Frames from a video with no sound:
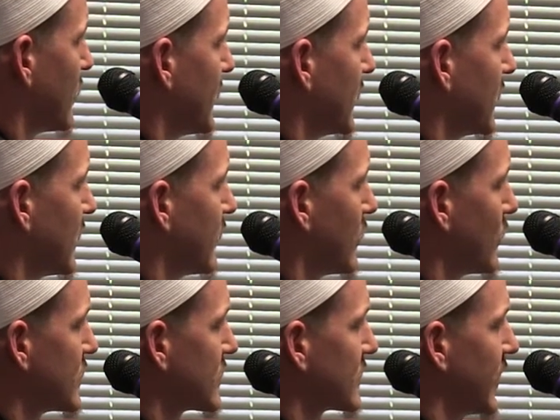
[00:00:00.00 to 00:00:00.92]
we've been given,
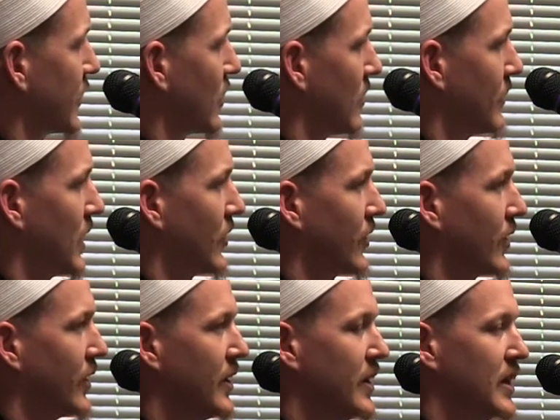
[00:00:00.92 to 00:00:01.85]
which is like our
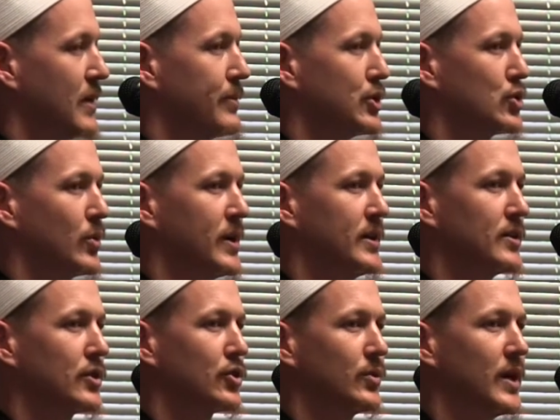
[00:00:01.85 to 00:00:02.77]
mother, and between
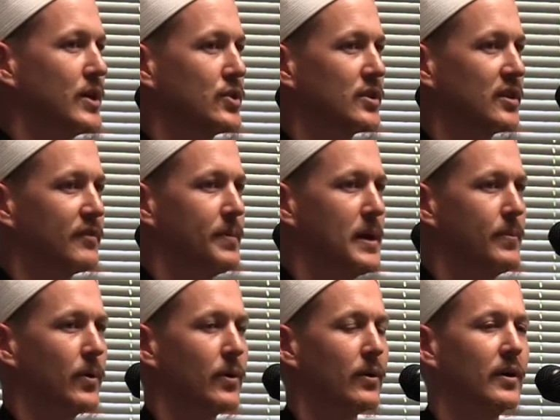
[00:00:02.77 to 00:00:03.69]
the creation of
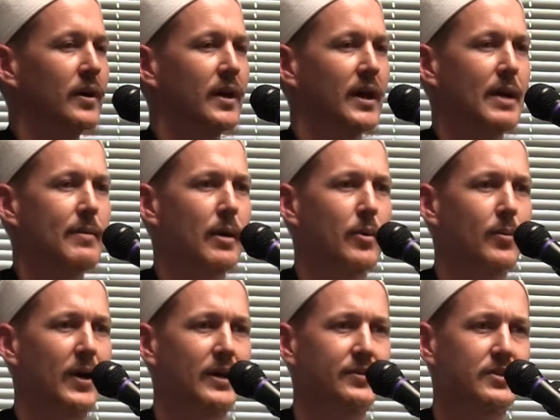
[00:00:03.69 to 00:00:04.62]
people. Imam Abu
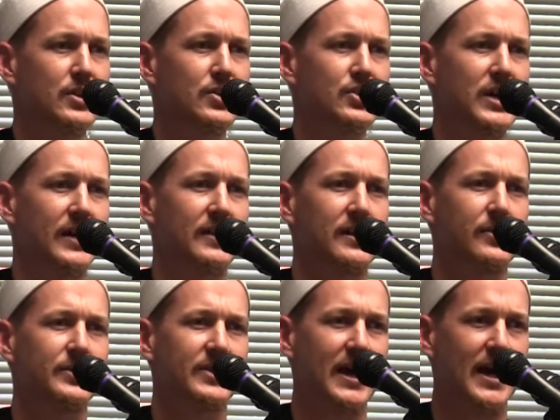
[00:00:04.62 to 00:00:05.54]
Hassan al-Shadhili
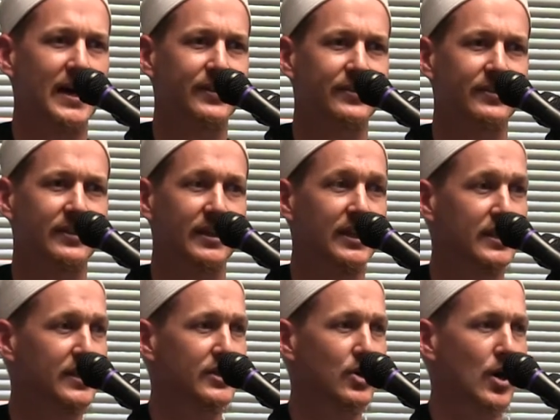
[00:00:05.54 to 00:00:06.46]
was asked, and he
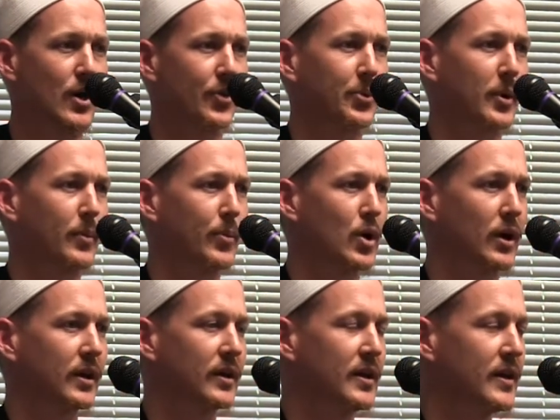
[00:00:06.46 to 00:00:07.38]
didn't author a
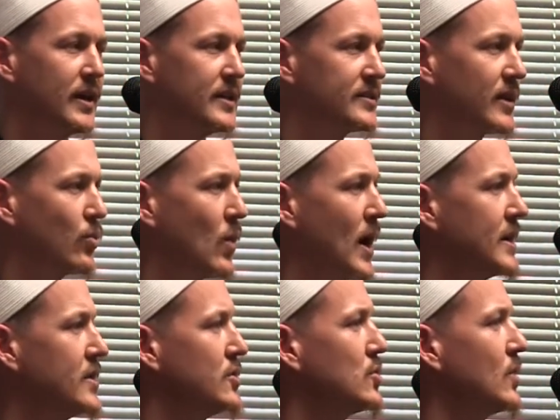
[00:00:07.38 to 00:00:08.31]
book. He said, Why
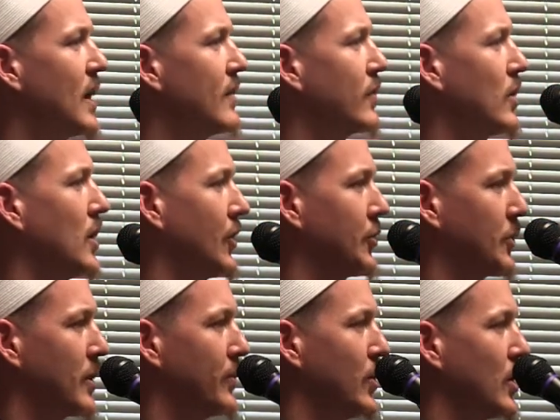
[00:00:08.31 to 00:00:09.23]
didn't you ever
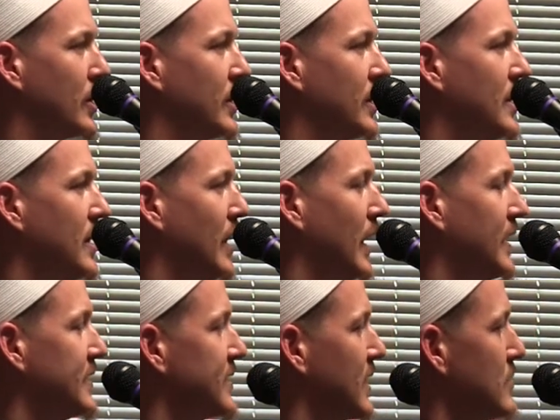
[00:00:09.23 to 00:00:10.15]
author a book? And
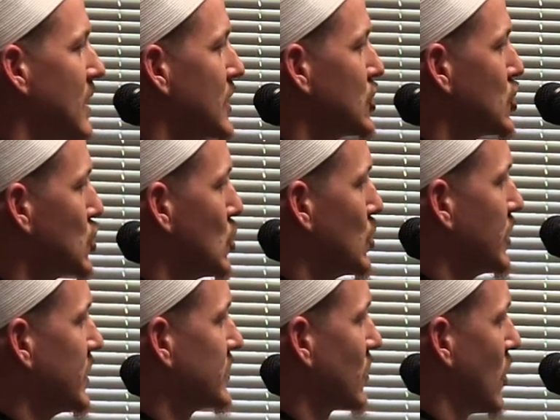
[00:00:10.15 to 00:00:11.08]
he said, My
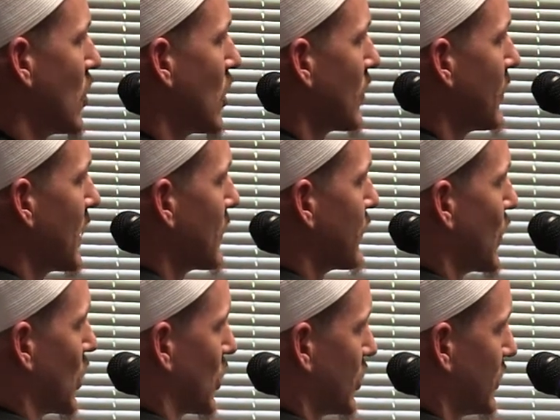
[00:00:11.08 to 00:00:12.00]
students are my
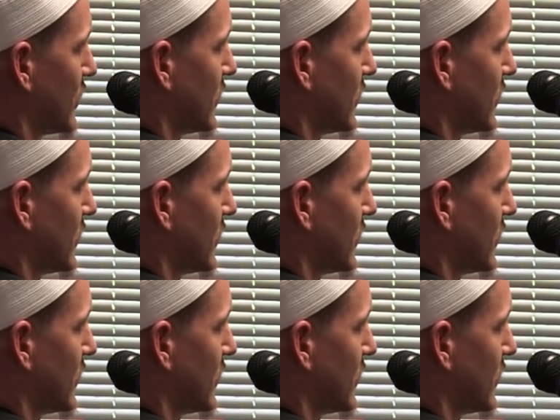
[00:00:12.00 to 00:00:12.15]
book.